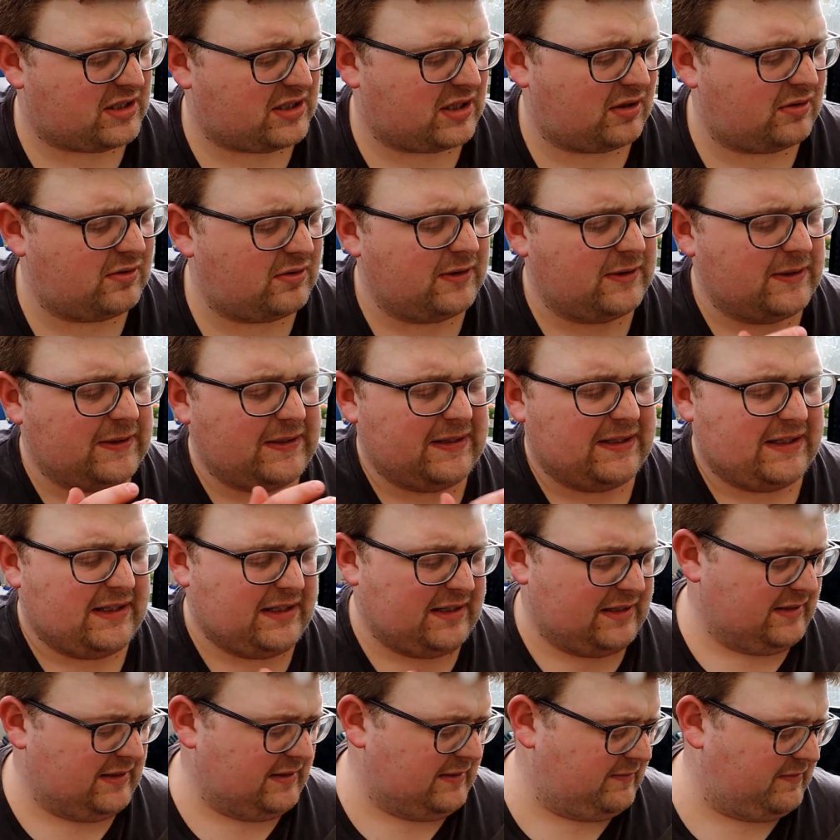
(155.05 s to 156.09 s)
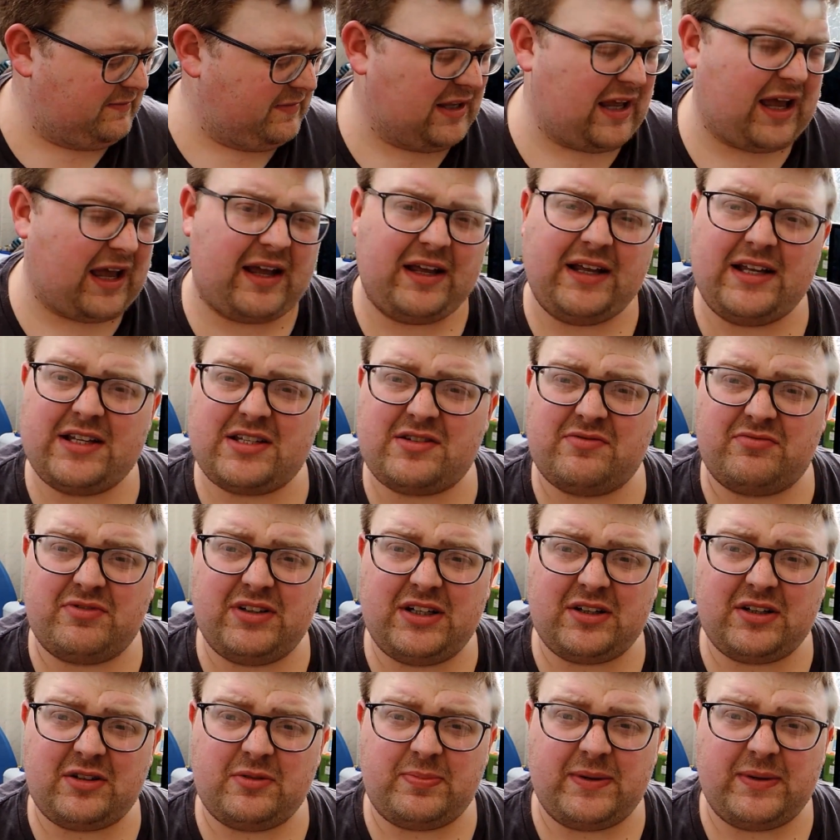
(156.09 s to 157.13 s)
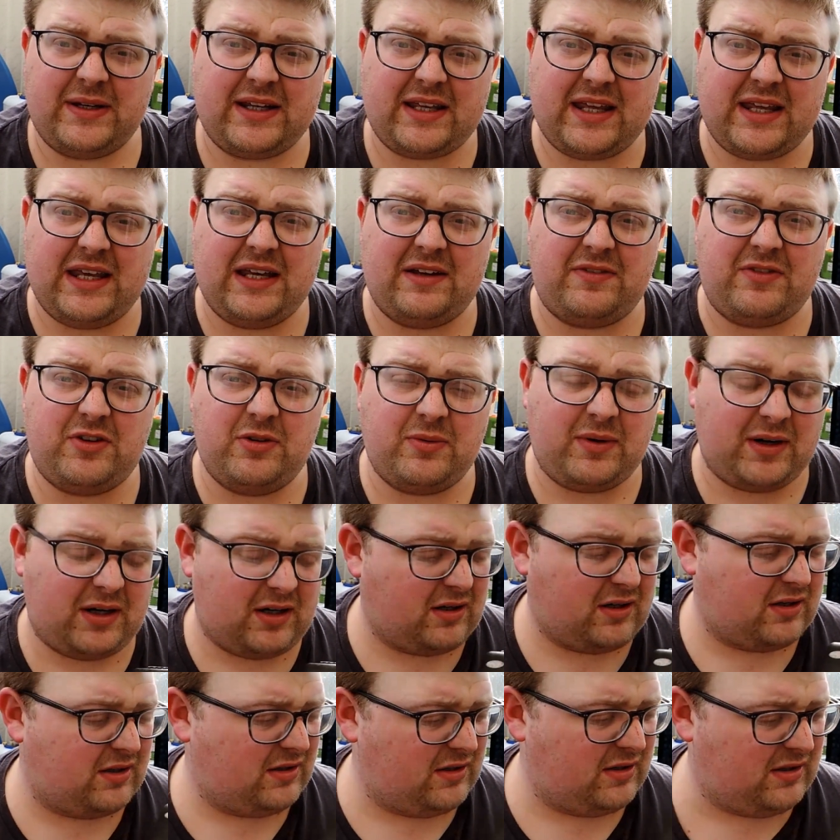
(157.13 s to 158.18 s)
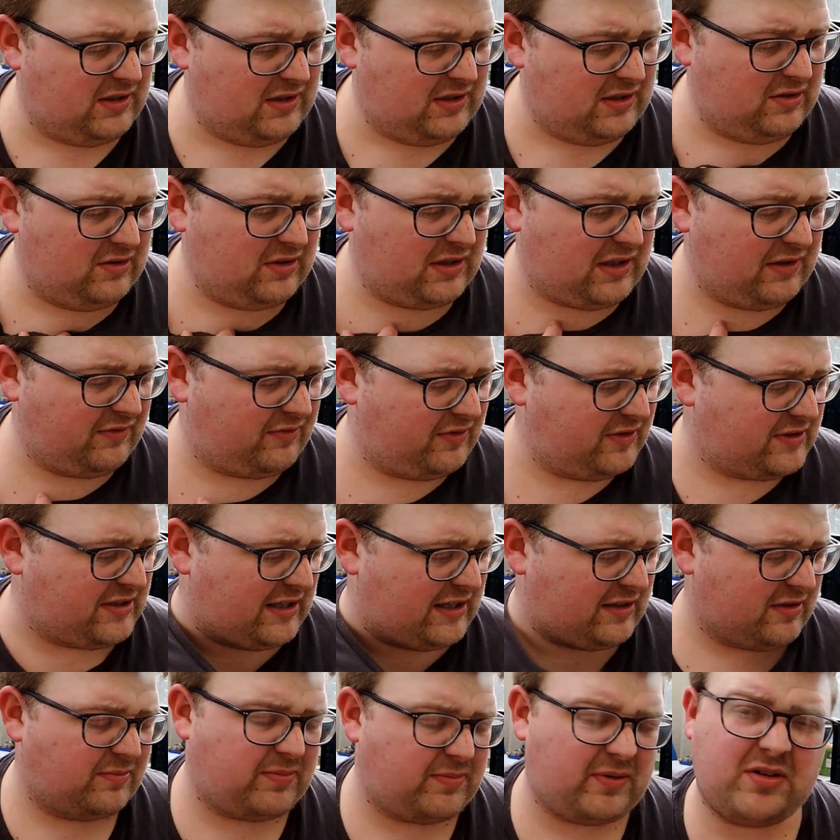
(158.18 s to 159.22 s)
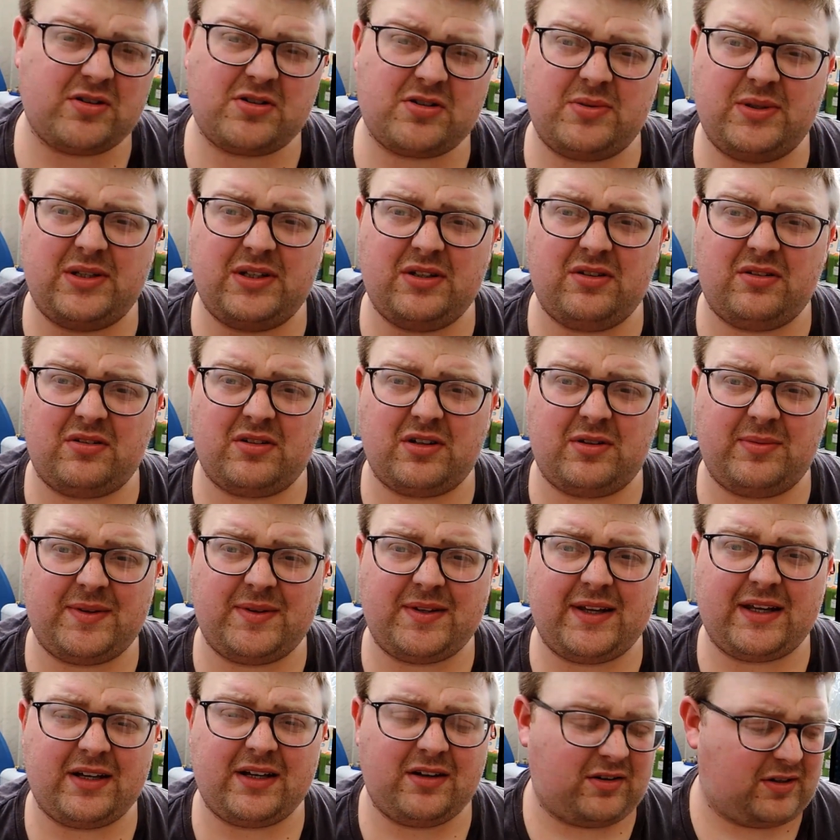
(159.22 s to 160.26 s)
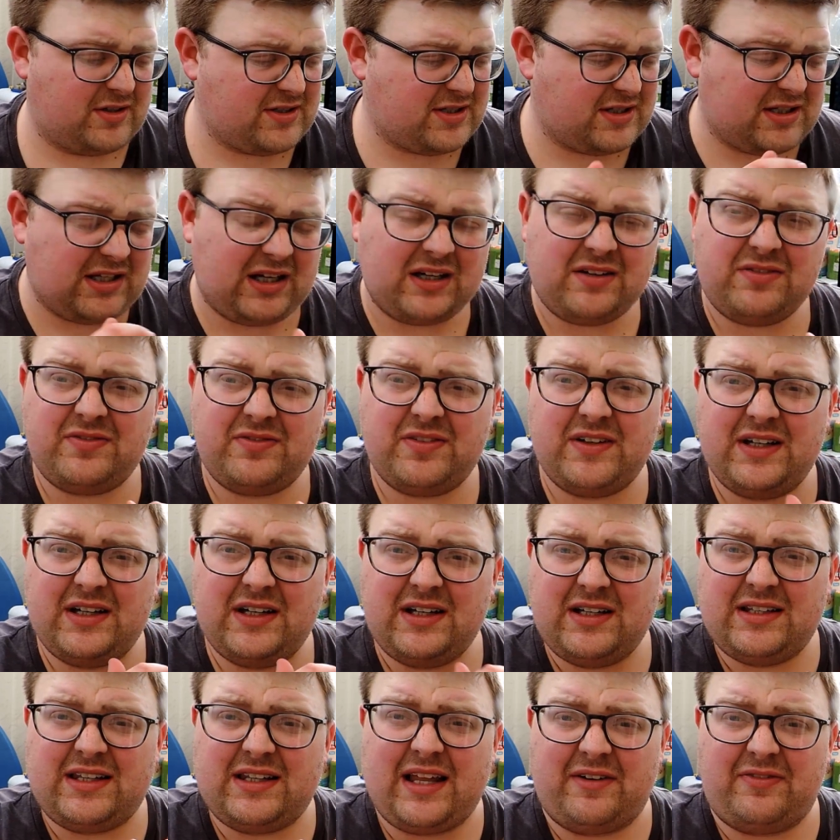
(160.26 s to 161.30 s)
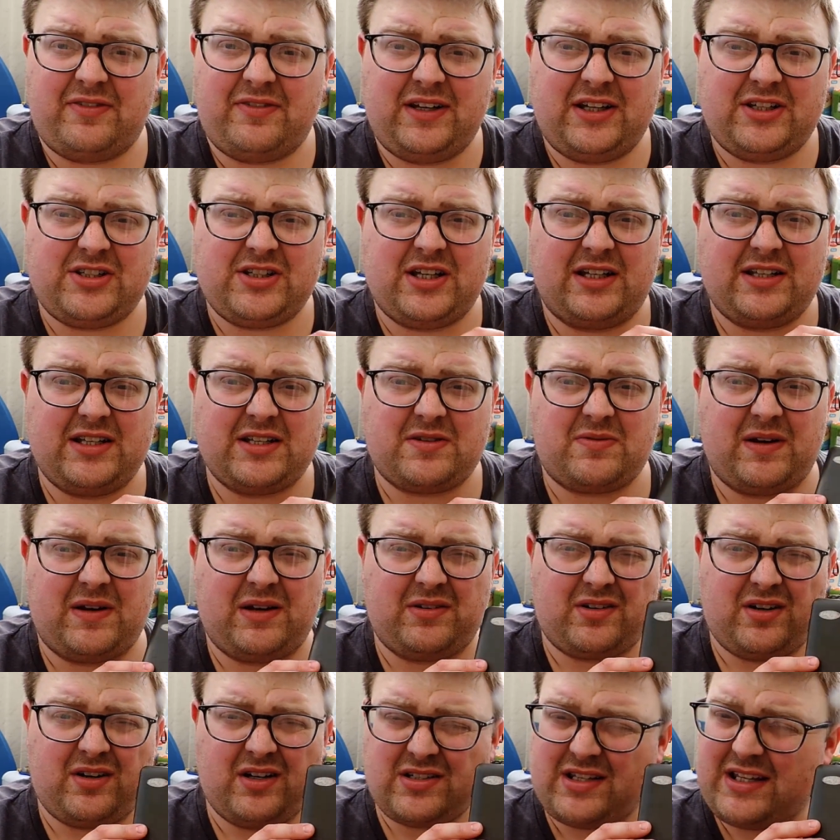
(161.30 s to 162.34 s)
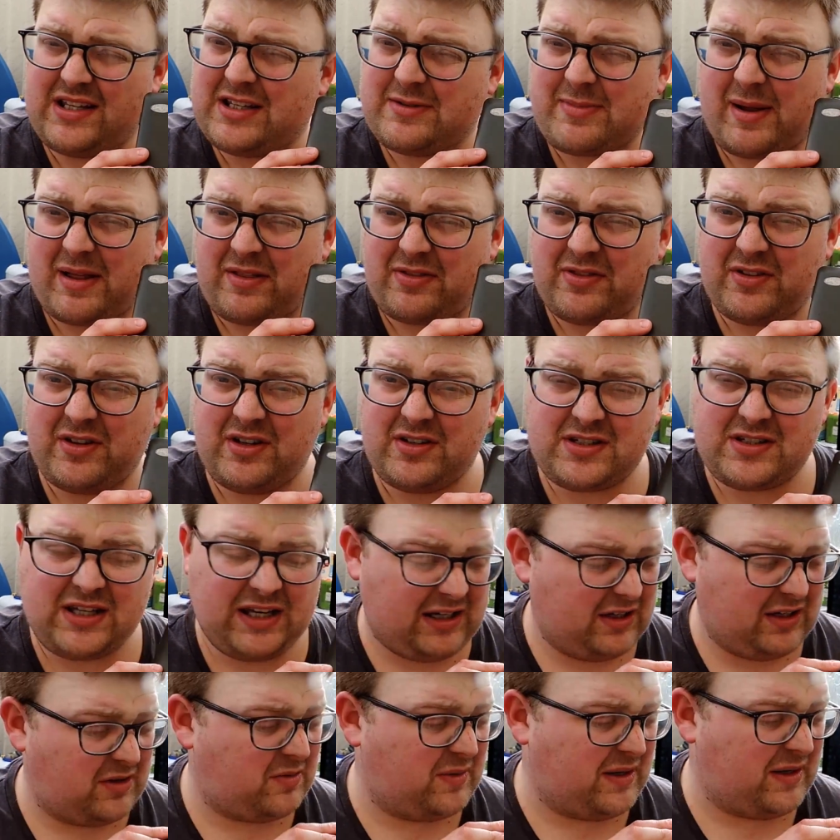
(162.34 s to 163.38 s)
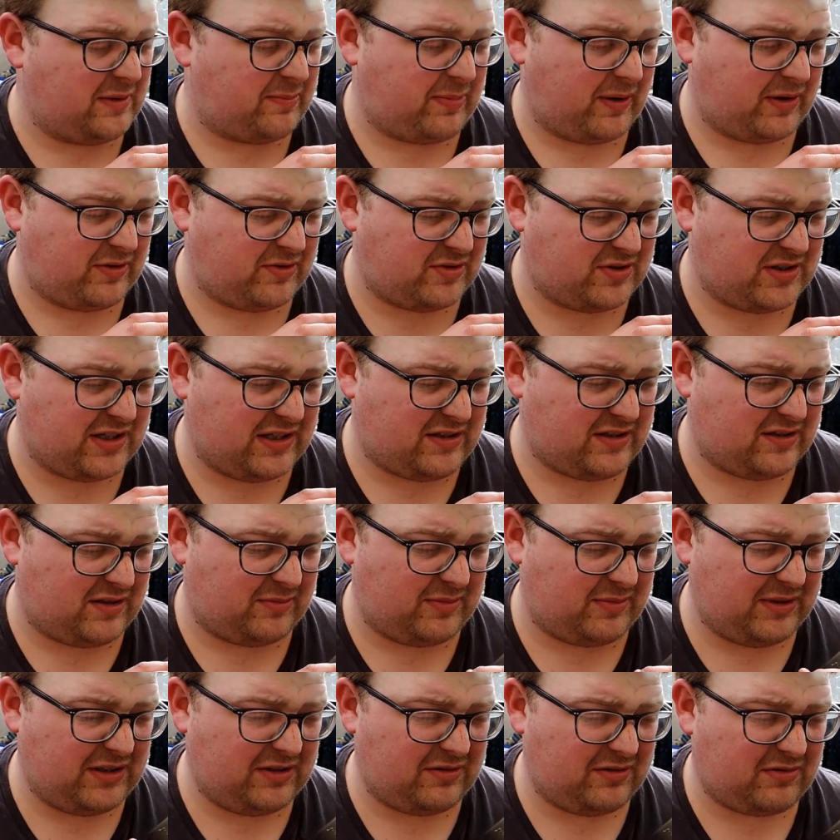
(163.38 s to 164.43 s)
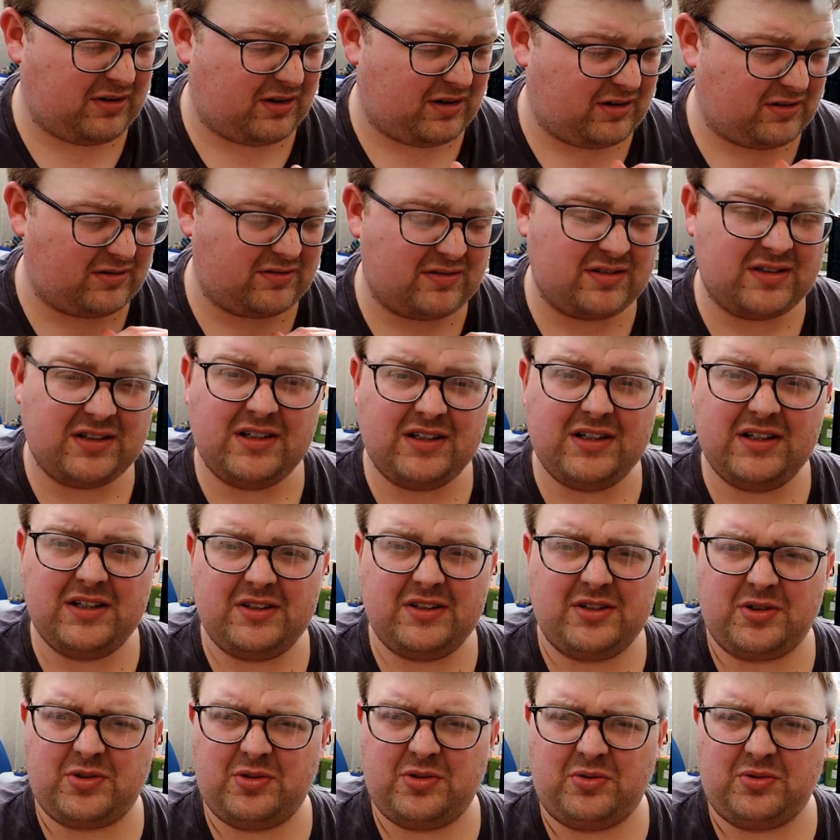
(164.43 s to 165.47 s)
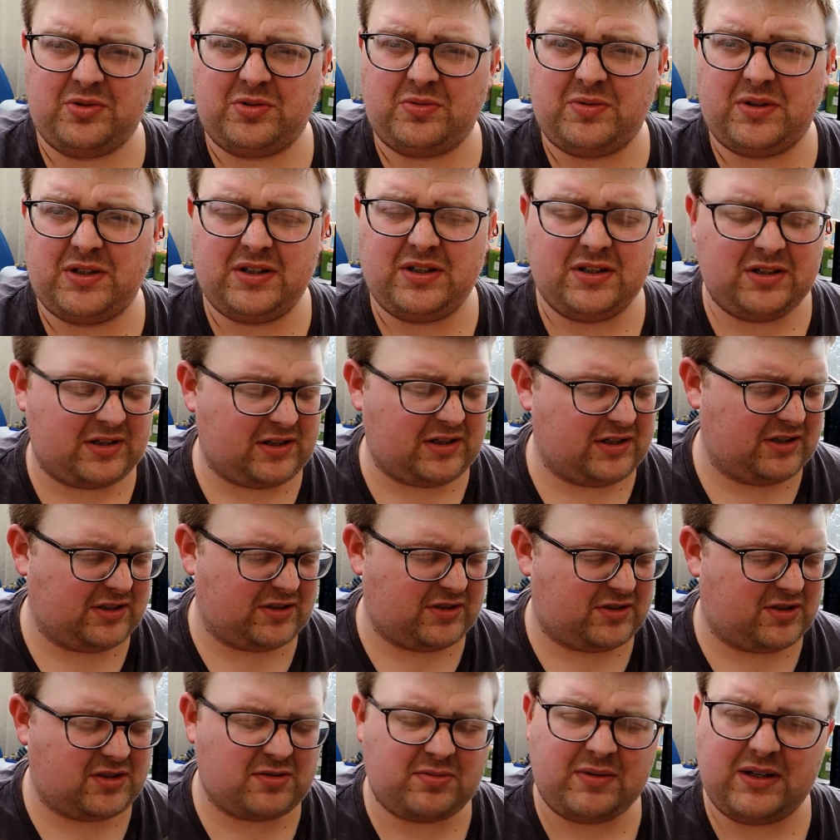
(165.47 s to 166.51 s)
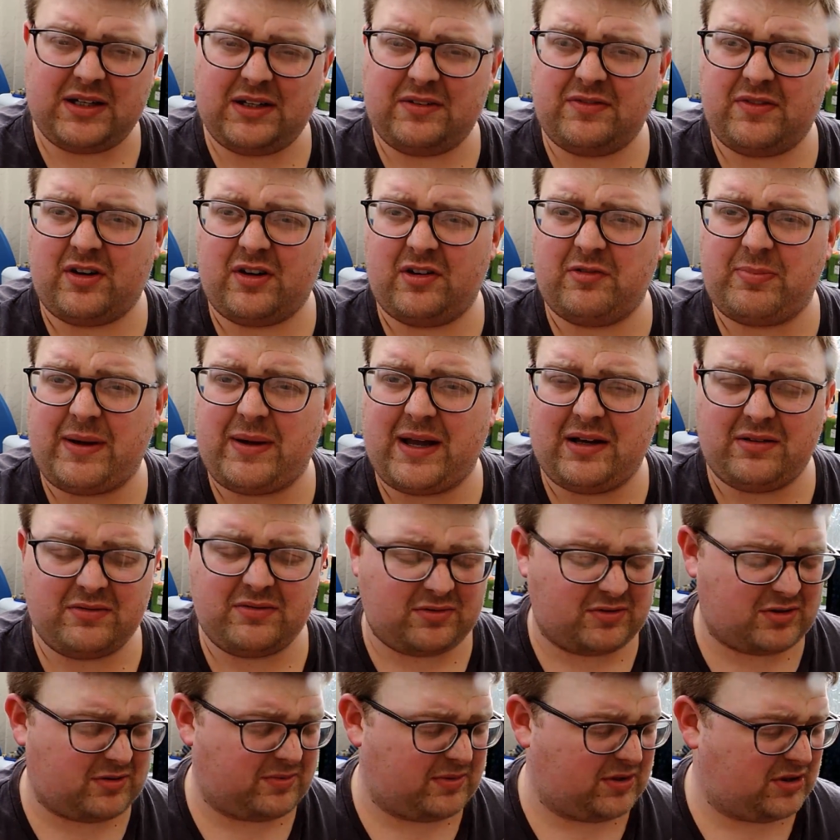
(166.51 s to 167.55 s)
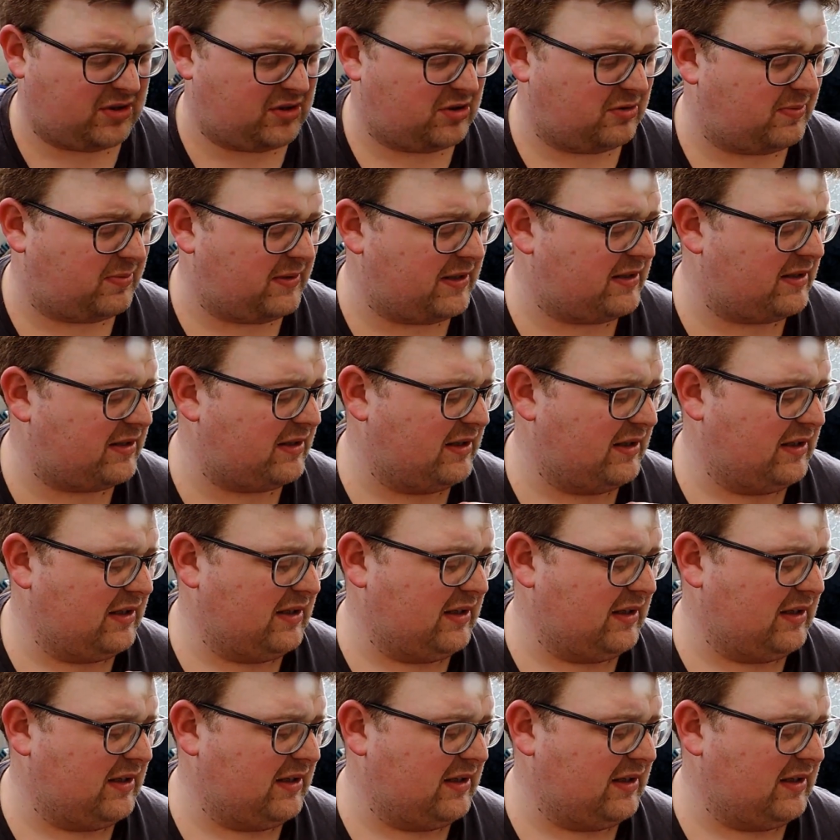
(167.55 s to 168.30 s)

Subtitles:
So yeah, it's a really good bit of kit. If you are looking for a tackle box where you're not going to be taking a lot of stuff, definitely check this one out, guys. I think it's about 13 quid posted. I mean, you can't, the Corda one, you're looking at £25 or something stupid.